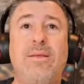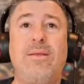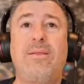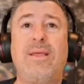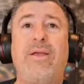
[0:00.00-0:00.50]

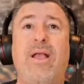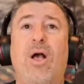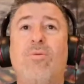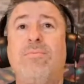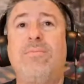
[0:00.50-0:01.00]
There you go.
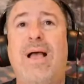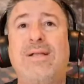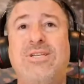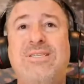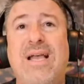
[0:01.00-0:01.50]
I
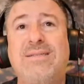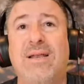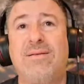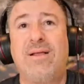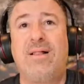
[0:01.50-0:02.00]
just sent it.
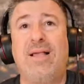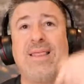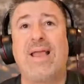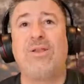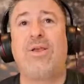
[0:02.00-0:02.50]
Click that
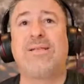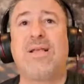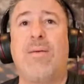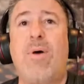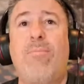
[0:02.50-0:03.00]
and you get to
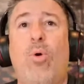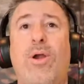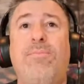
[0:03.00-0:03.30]
come on board.